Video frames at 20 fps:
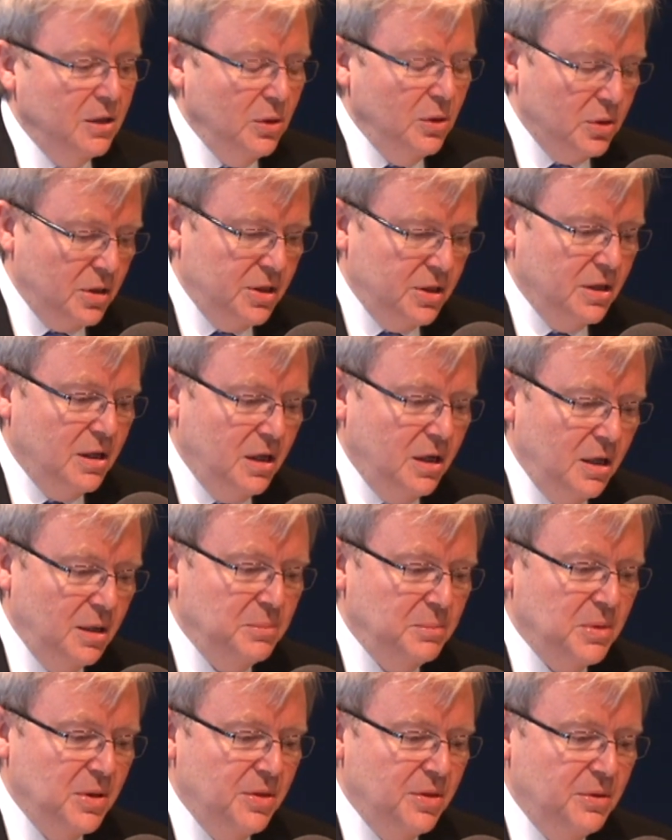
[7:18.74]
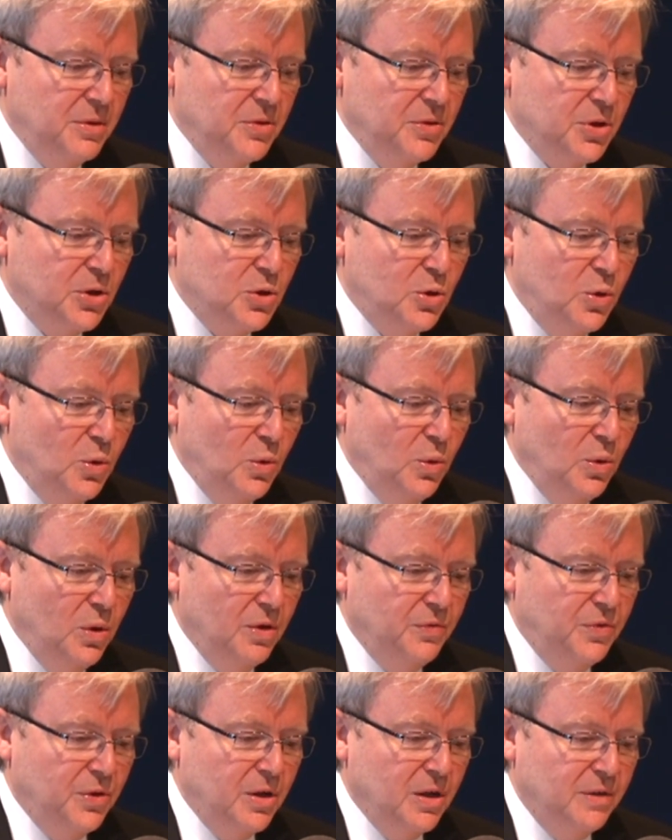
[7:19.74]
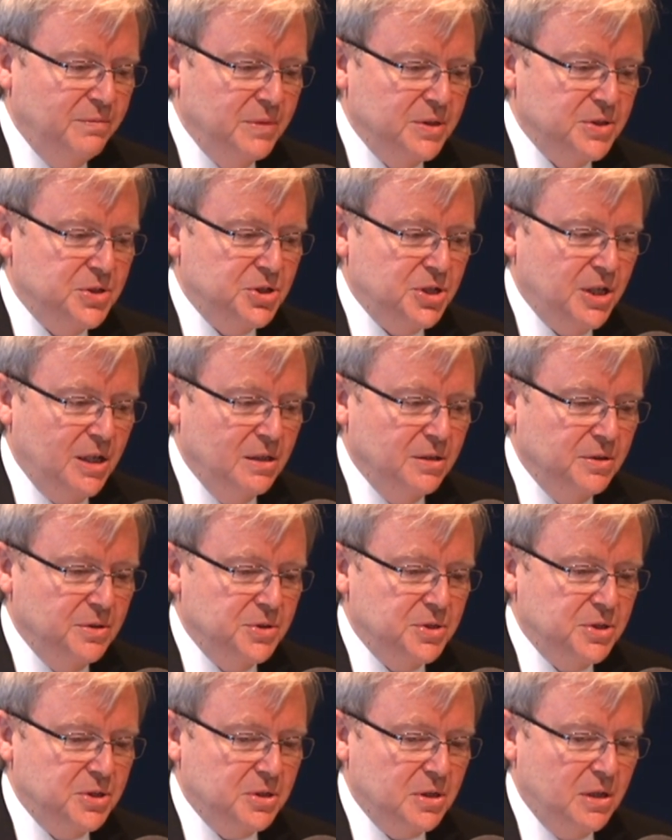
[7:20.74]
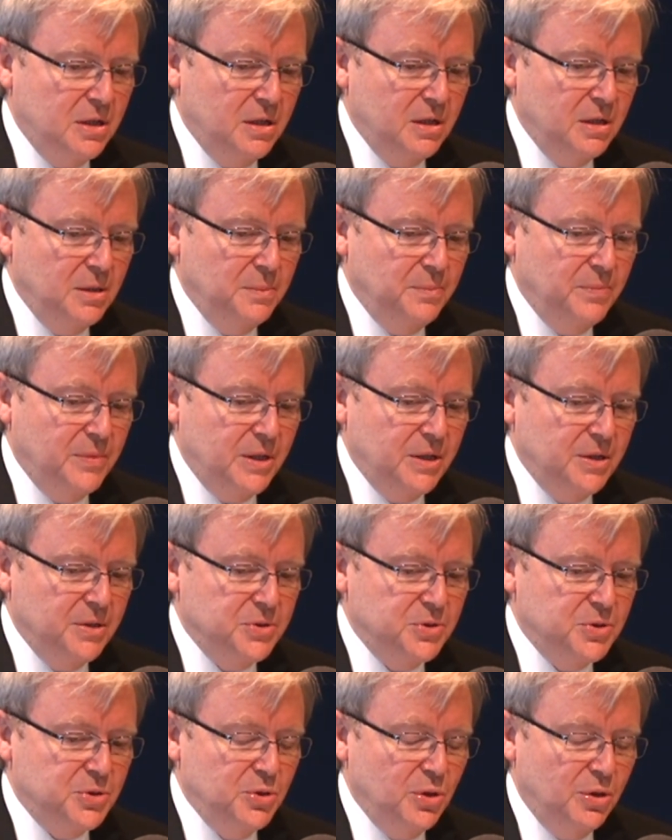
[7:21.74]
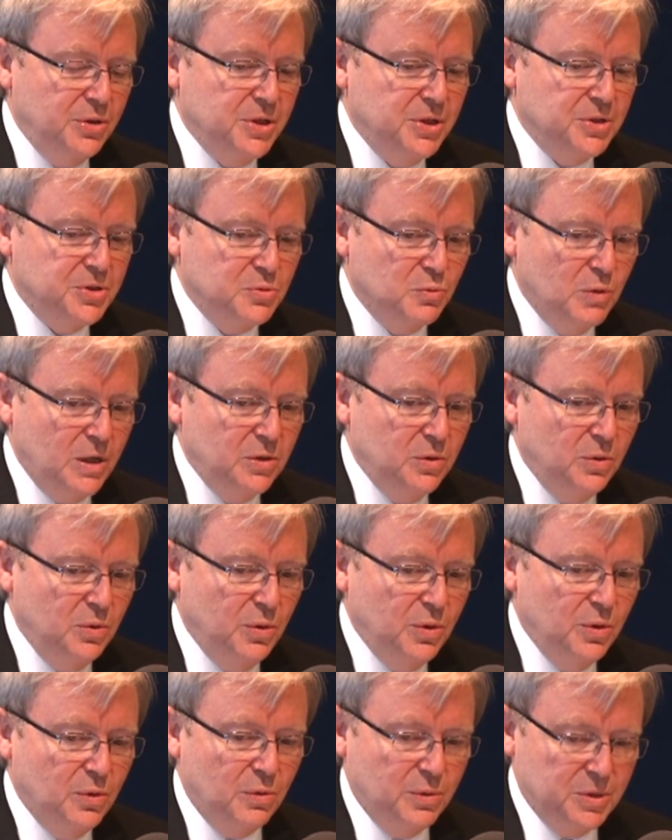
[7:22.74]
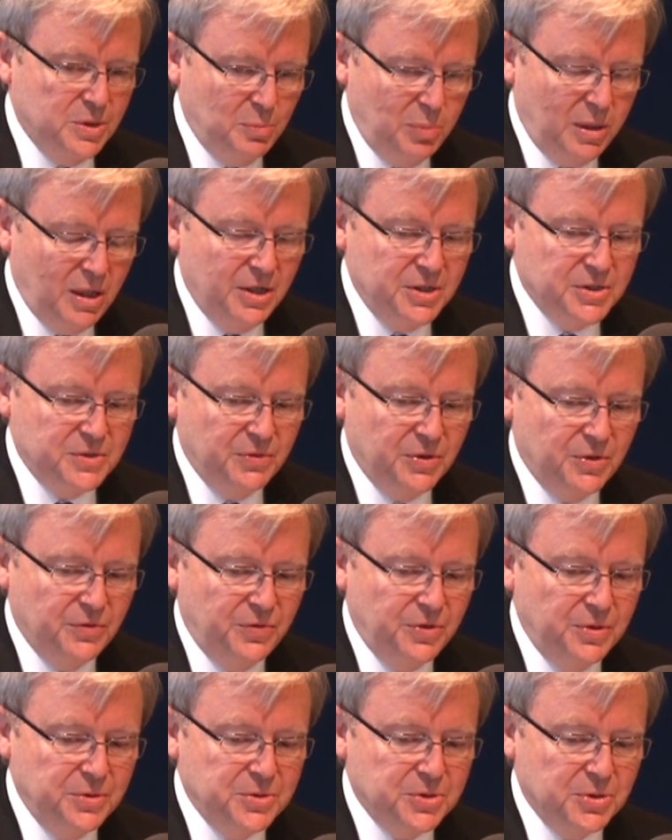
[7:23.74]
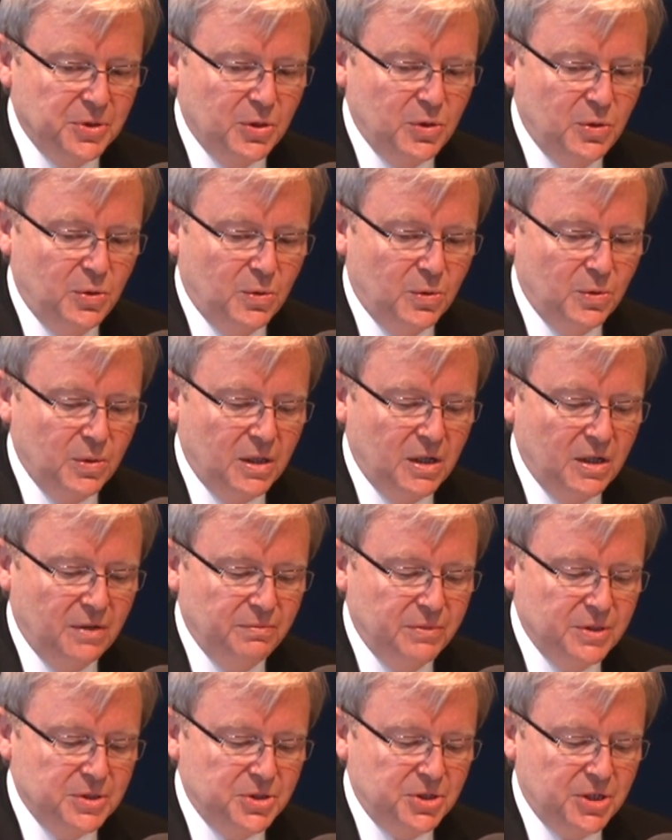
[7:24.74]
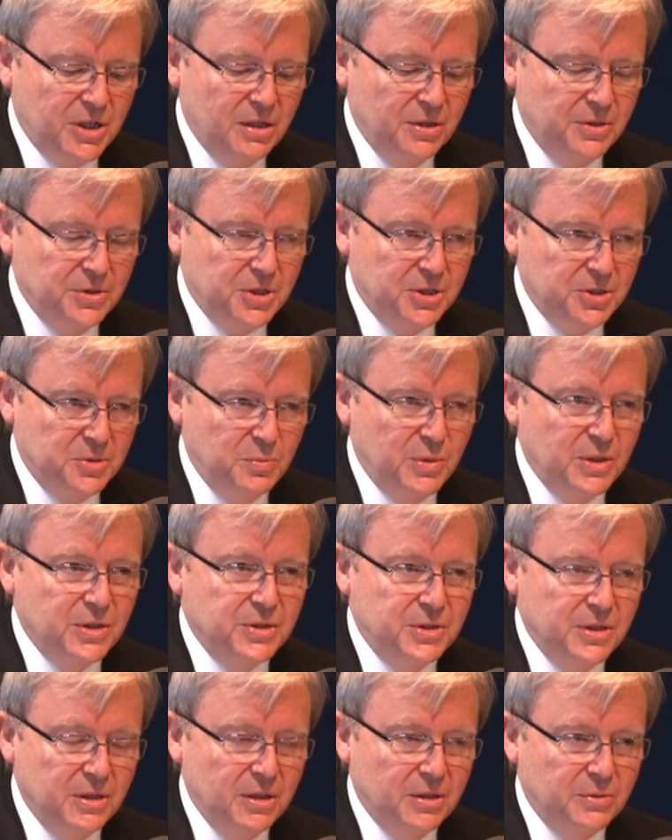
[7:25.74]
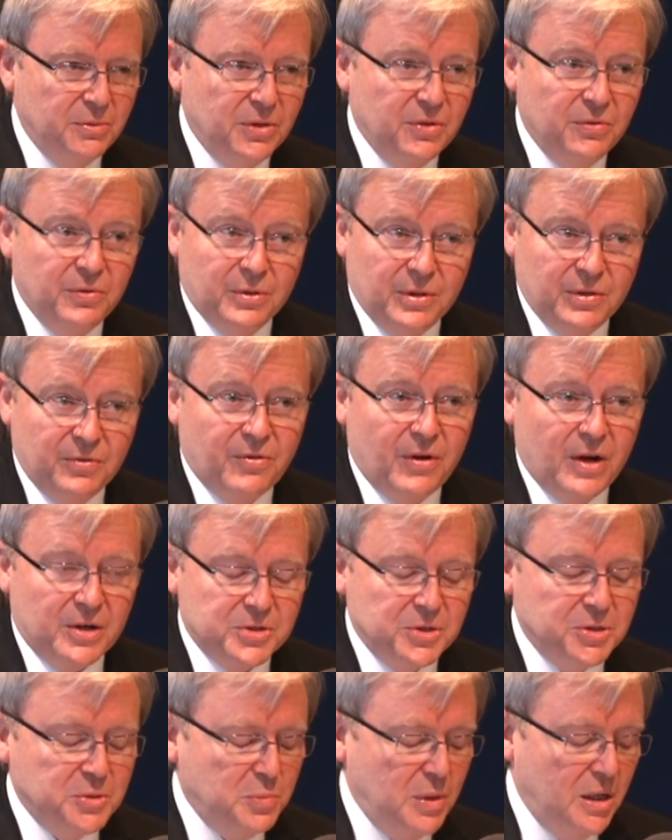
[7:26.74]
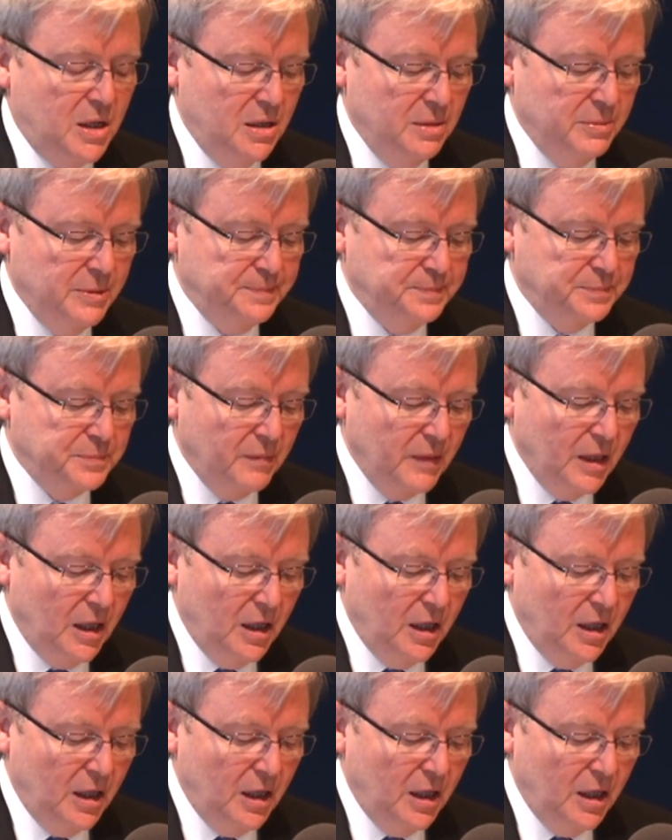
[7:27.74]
Look, the core of the government's challenge is not its record or its plans for the future. The core of the government's challenge has been dealing with a very fractious Parliament.